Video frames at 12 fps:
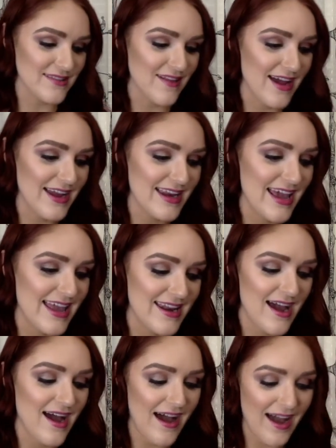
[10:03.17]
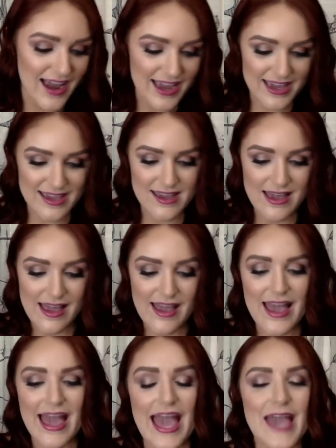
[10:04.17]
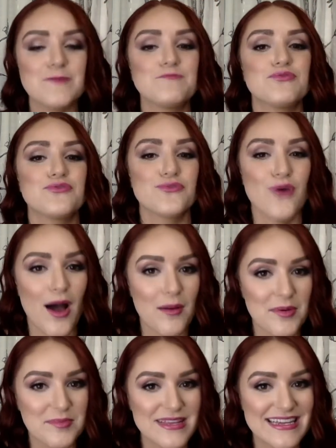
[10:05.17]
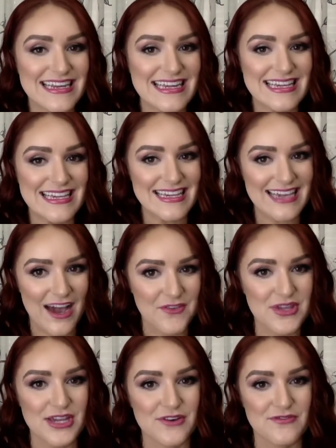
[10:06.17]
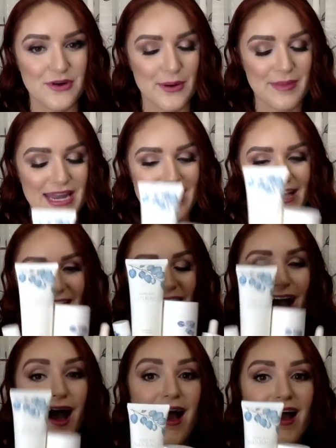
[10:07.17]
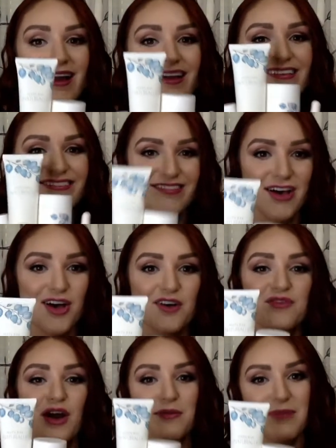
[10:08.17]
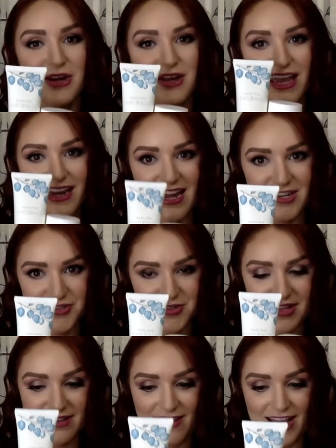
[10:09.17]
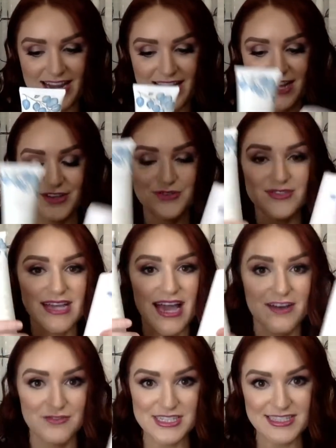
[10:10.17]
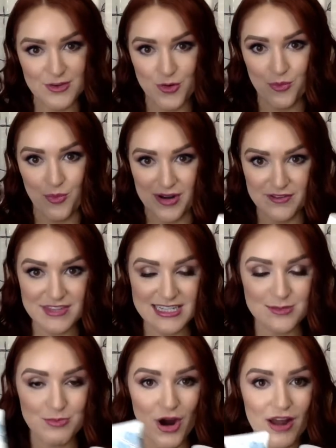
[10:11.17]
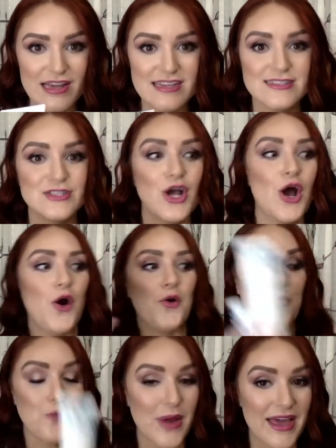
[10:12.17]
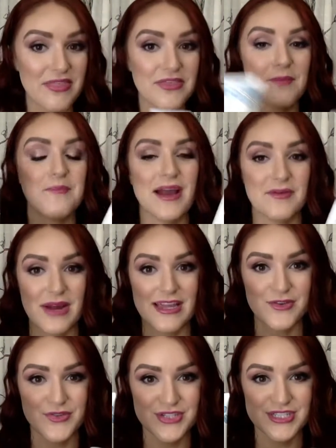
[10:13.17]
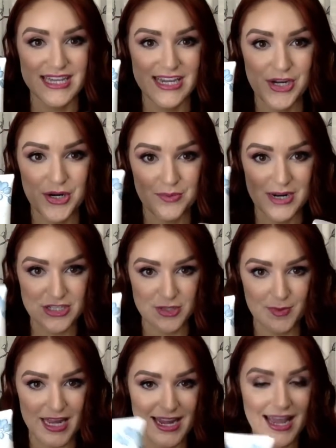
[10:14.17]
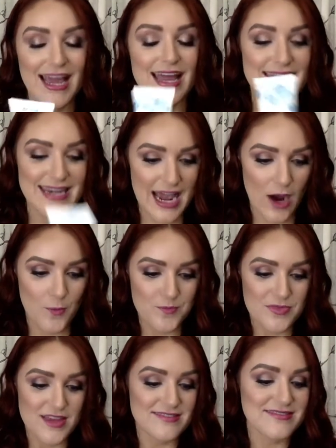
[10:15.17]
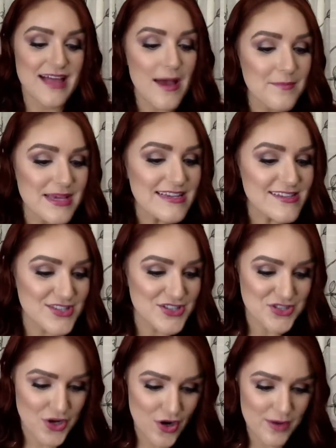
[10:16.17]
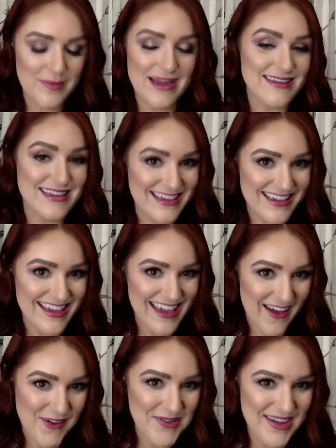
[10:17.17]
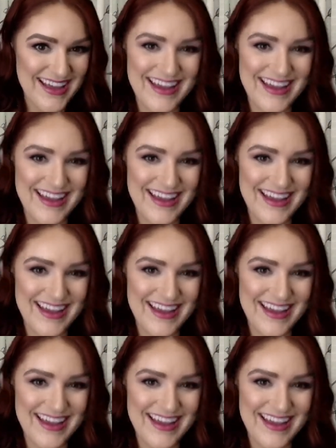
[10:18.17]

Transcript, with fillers: line. And I am probably going to geek out here for a minute. I love our Mary Kay Naturally line. I use every single one of these products with my regular skincare regimen. Now, let me start my geeking out